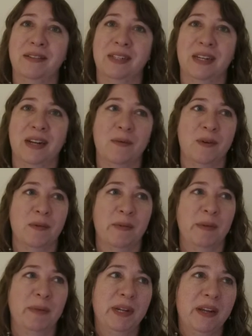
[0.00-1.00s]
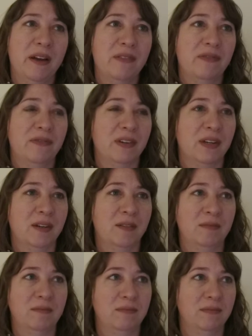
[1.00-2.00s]
Did I warm up enough?
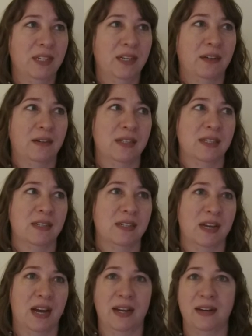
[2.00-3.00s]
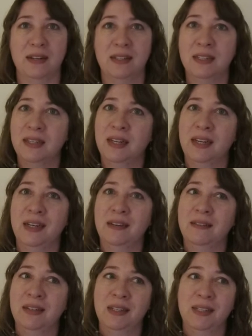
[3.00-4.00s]
Is it tired
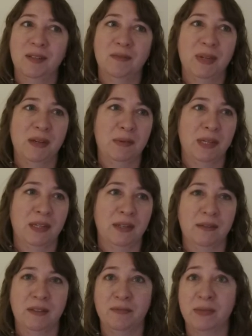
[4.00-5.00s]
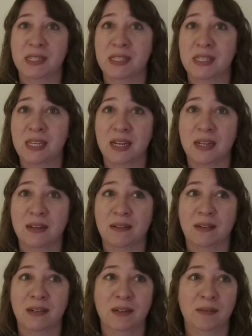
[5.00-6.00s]
today? Maybe you've been sick
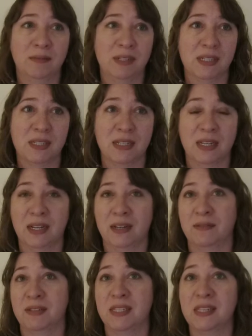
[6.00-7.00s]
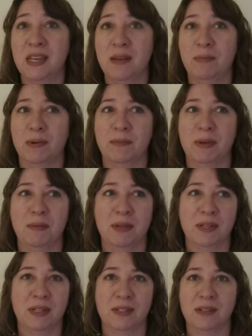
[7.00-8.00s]
or just didn't get enough sleep, or maybe you
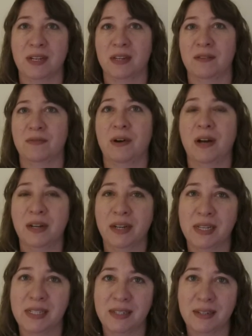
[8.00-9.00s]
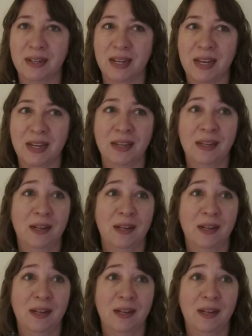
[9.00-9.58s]
didn't drink enough water yesterday.